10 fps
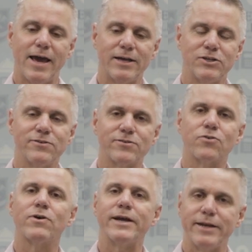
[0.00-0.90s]
and she's a
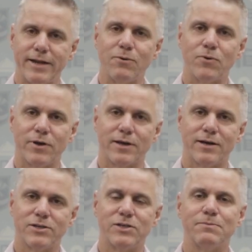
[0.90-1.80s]
great
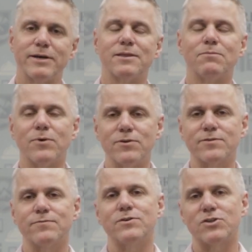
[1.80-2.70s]
networker. She made the
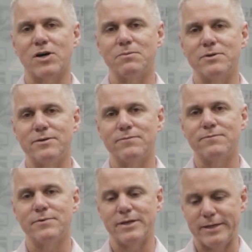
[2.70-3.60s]
most of her time in,
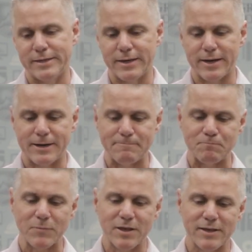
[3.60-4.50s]
in,
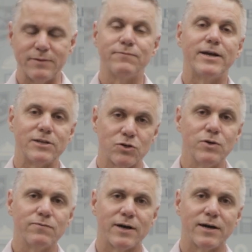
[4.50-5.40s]
um, in
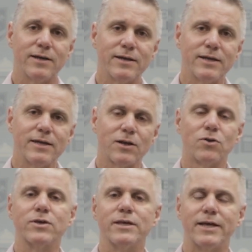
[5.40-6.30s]
Vancouver
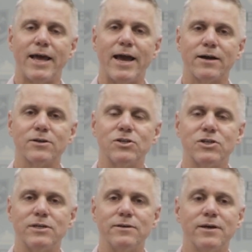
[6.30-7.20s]
looking at how can
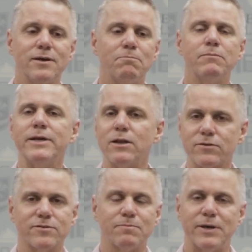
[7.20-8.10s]
she meet
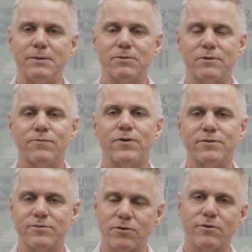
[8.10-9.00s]
lots of people and
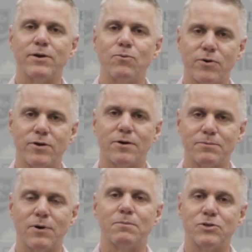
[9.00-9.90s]
find some great work op
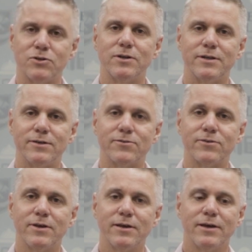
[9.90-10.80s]
opportunities.
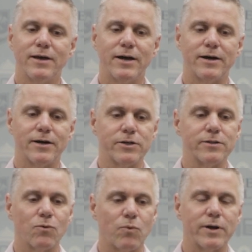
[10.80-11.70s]
Uh, I know
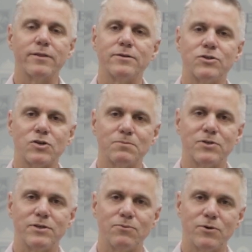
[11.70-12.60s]
that one of the jobs
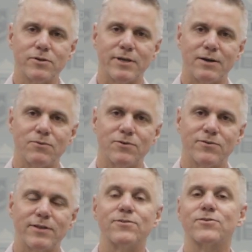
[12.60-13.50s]
she worked at
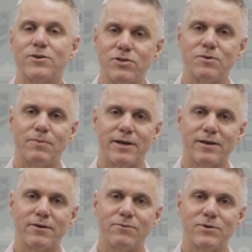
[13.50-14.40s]
was at the
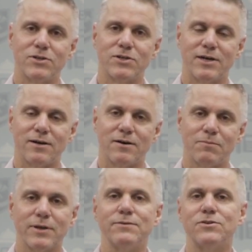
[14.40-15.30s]
Scotiabank, which uh, I
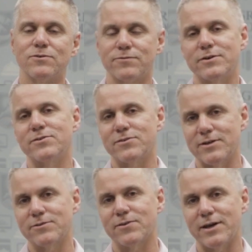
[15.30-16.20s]
believe she was very
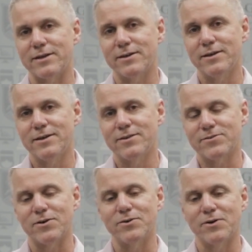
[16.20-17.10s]
successful at.
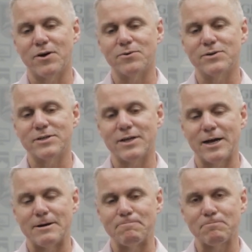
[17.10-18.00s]
So I would
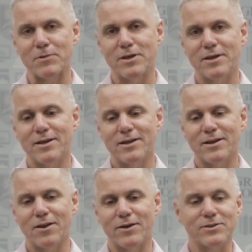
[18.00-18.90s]
um,
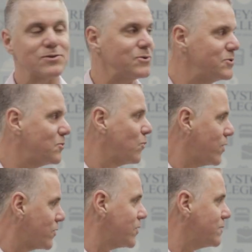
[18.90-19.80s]
like to
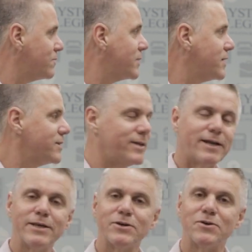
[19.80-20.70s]
welcome
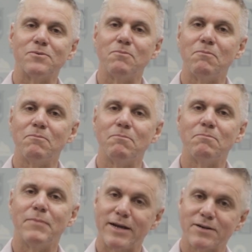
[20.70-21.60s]
Danielle
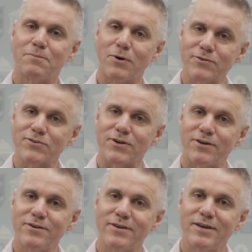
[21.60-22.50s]
Magna
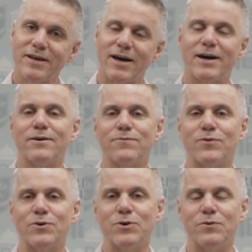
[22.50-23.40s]
Bosco uh,
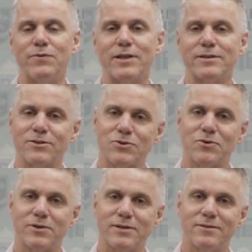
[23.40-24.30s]
for her
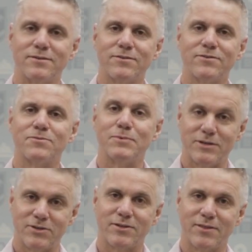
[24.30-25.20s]
valedictorian
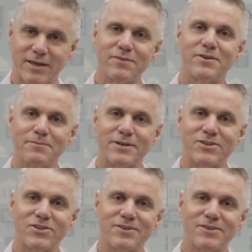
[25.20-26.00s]
speech. Thank you very much.